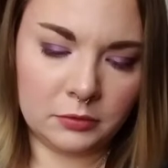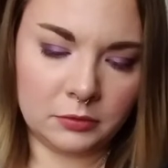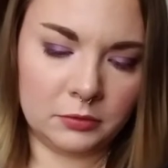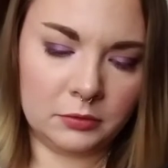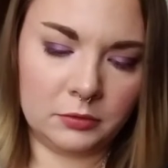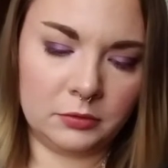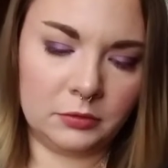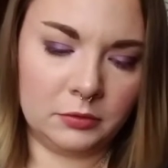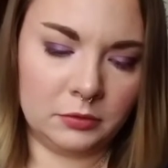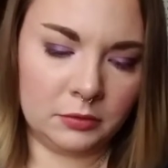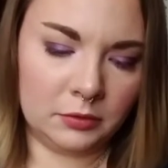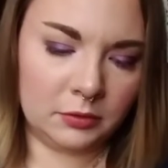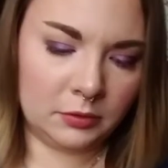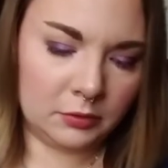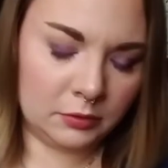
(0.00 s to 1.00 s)

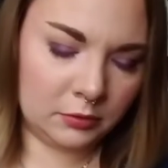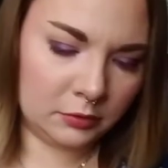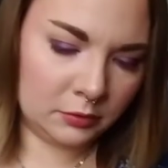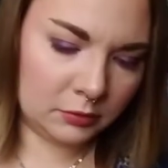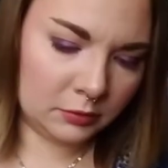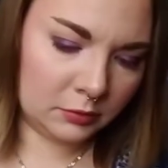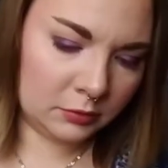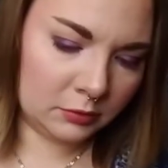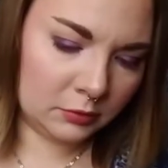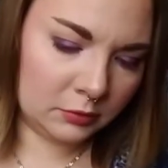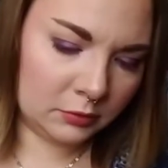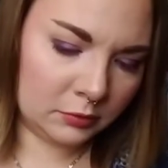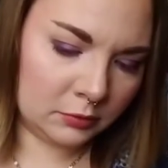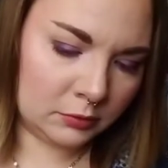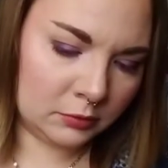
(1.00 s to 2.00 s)

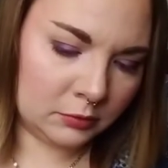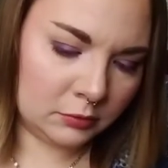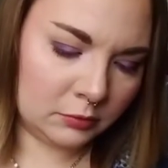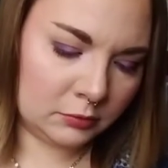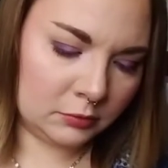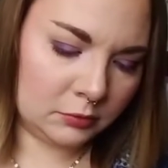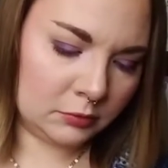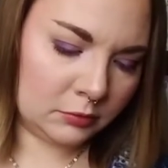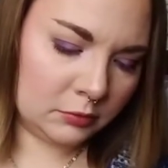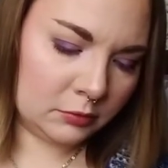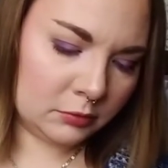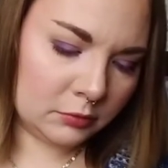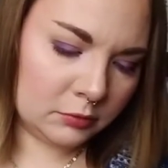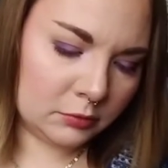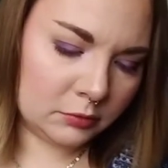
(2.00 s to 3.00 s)

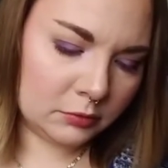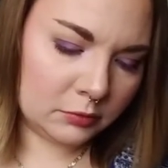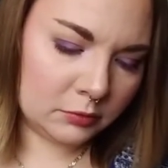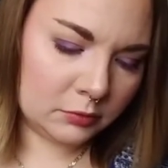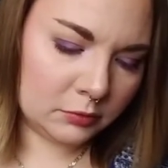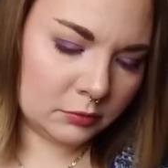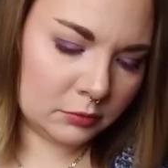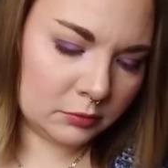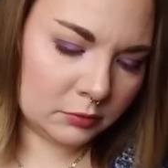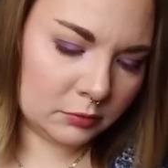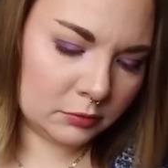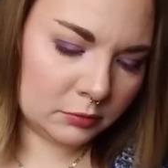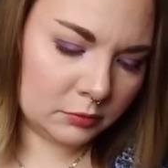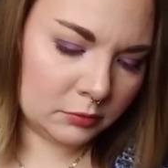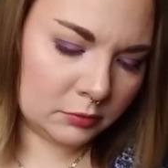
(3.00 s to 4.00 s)

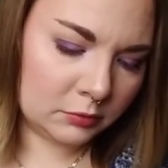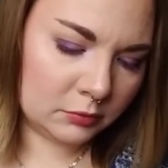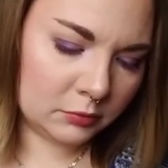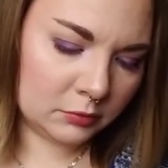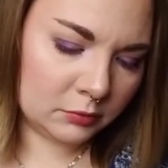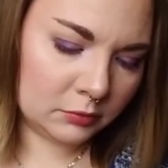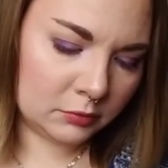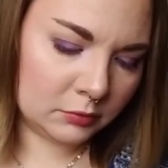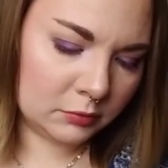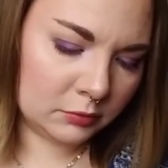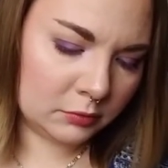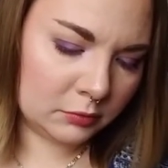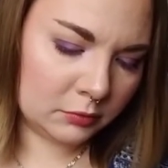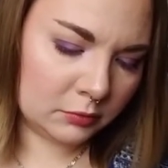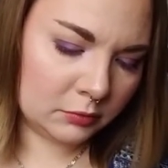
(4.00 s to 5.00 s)

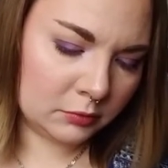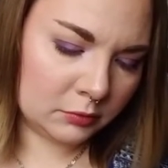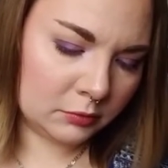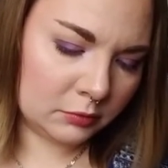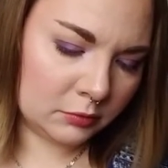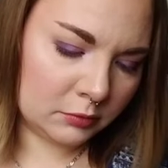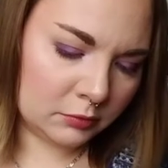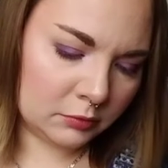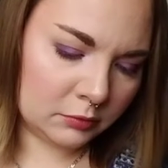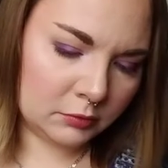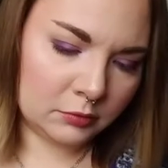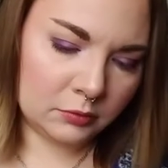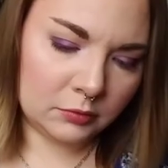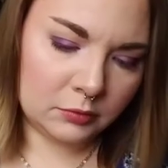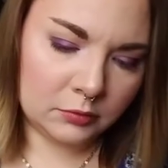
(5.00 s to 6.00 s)

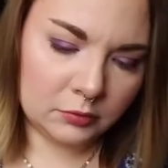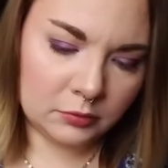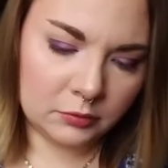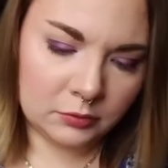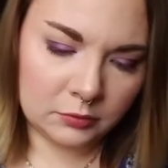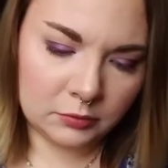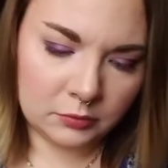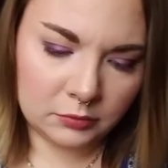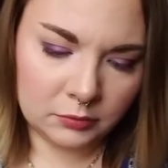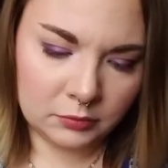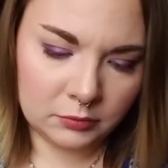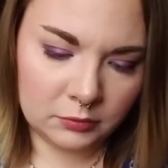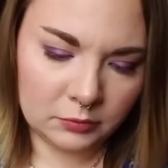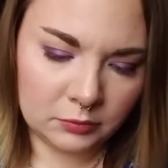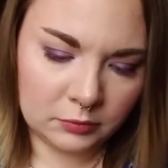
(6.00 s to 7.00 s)
(silence)